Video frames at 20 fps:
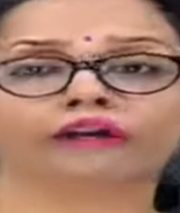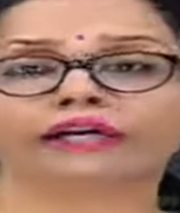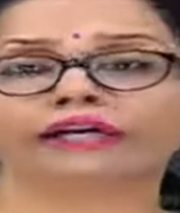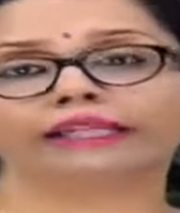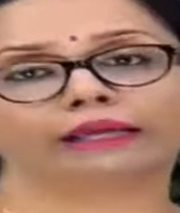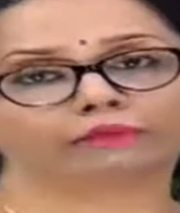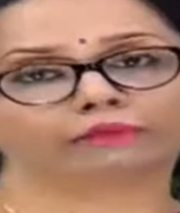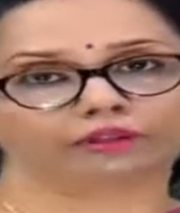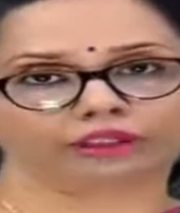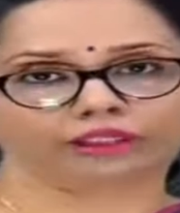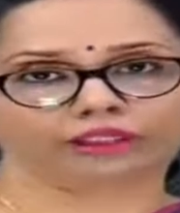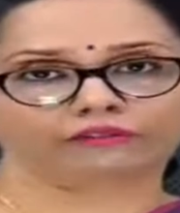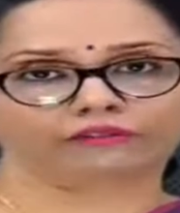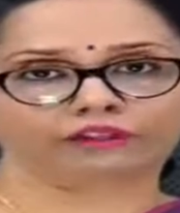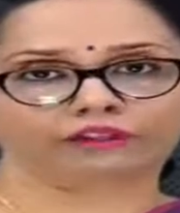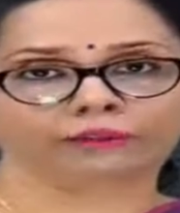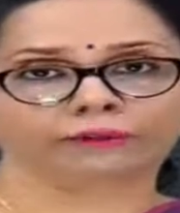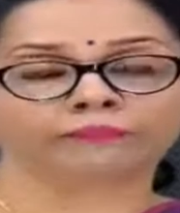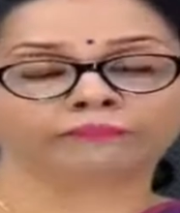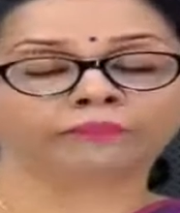feed
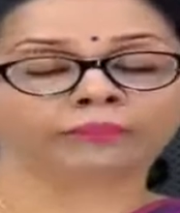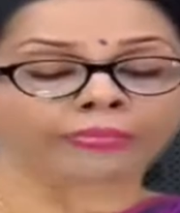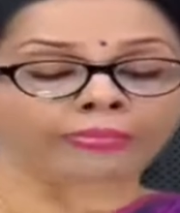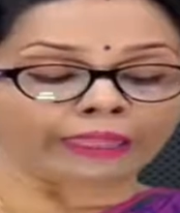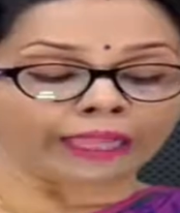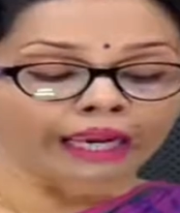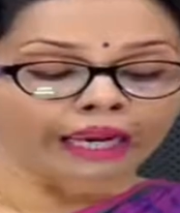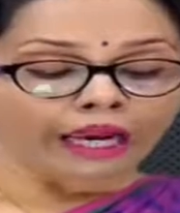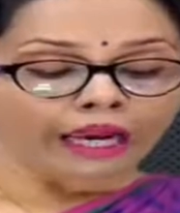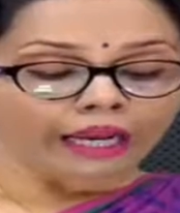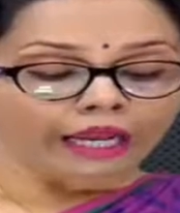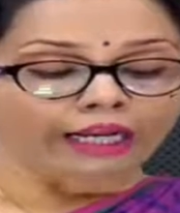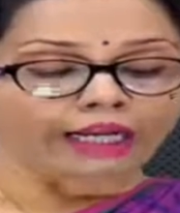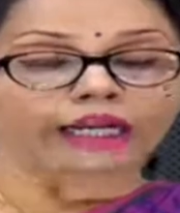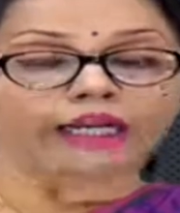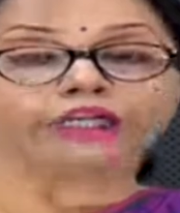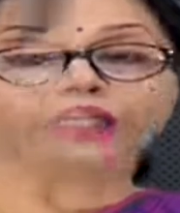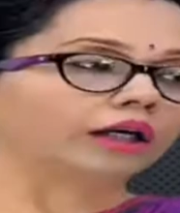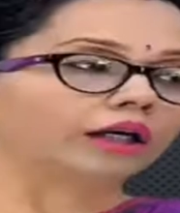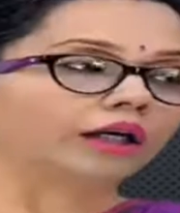themselves.
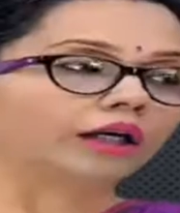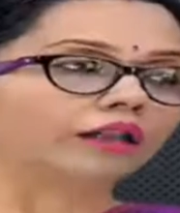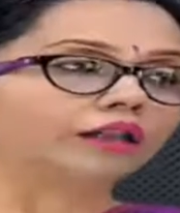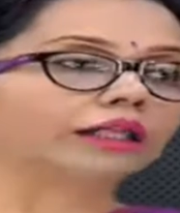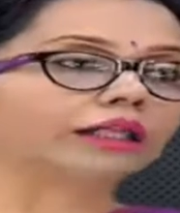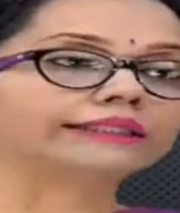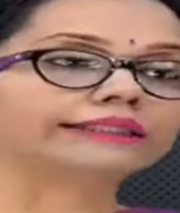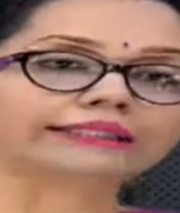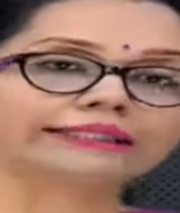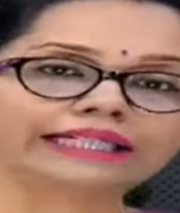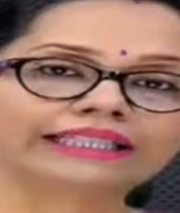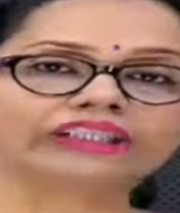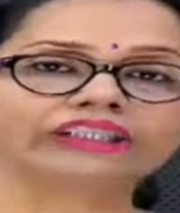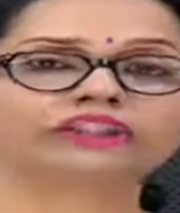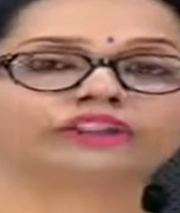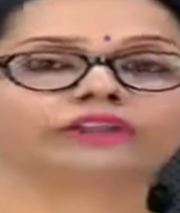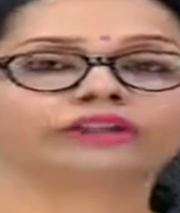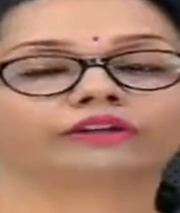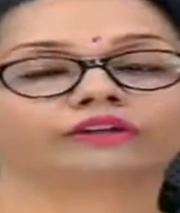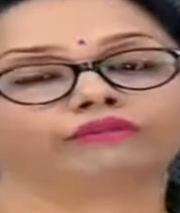Now the
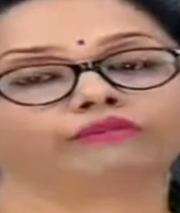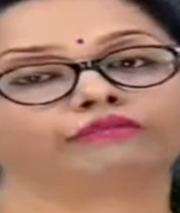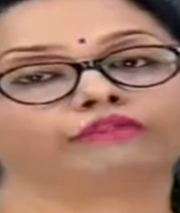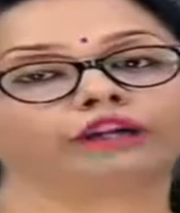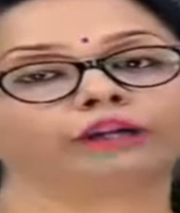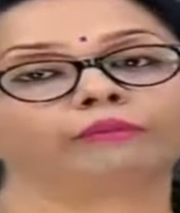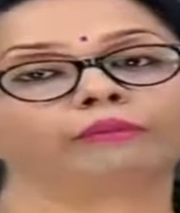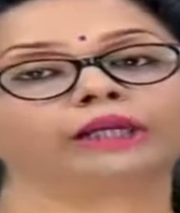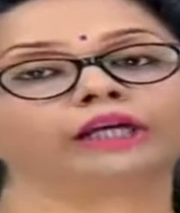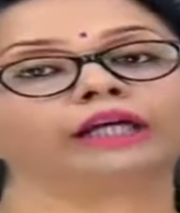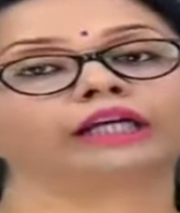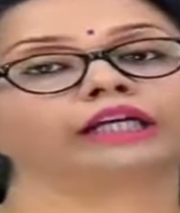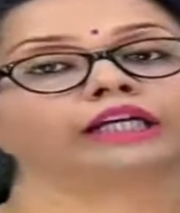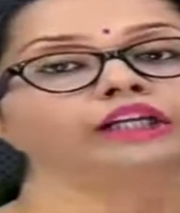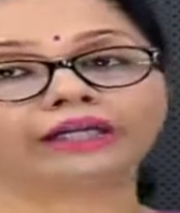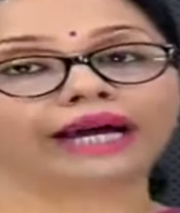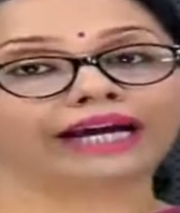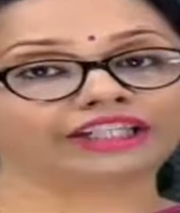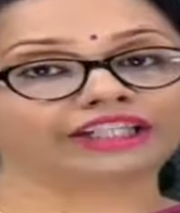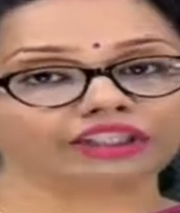cyst will be
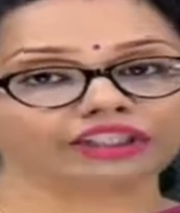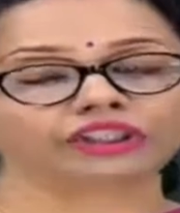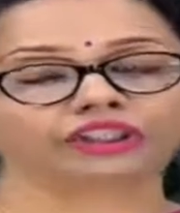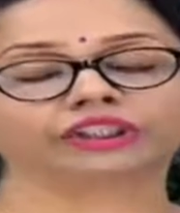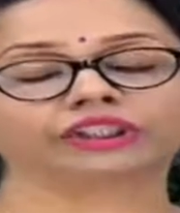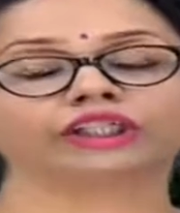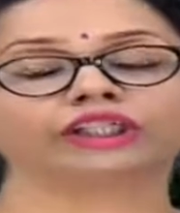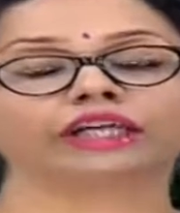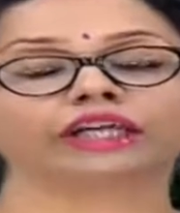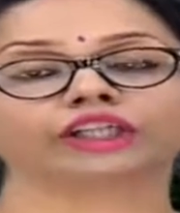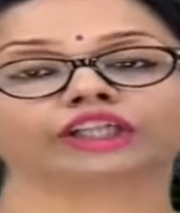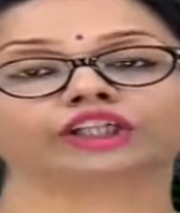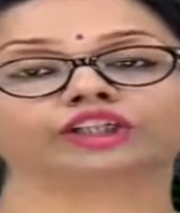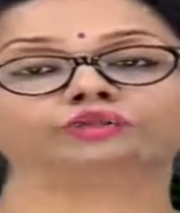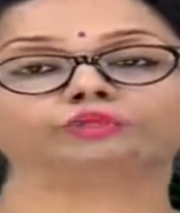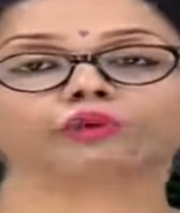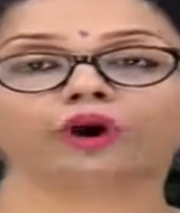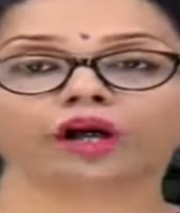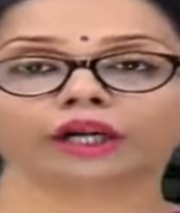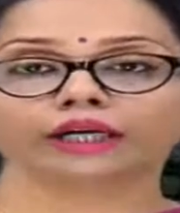digested in the
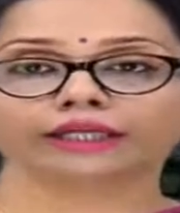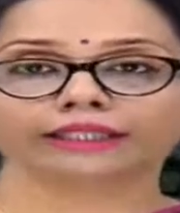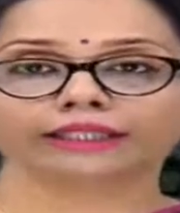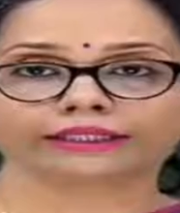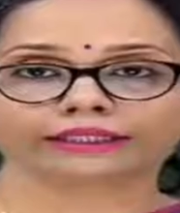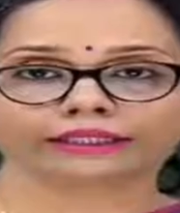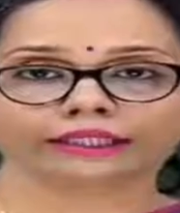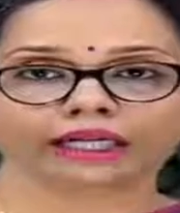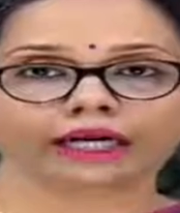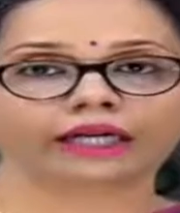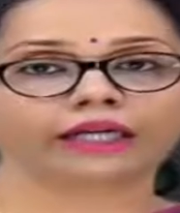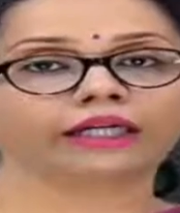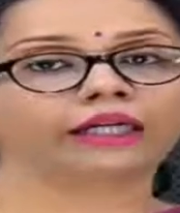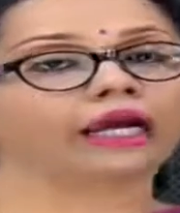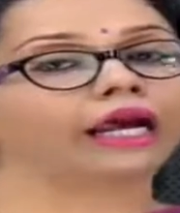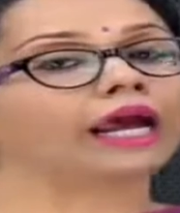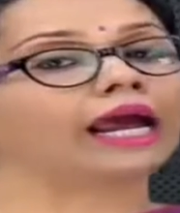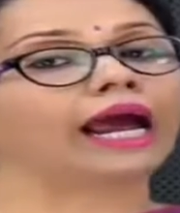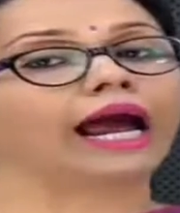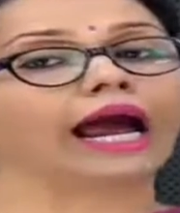small intestine,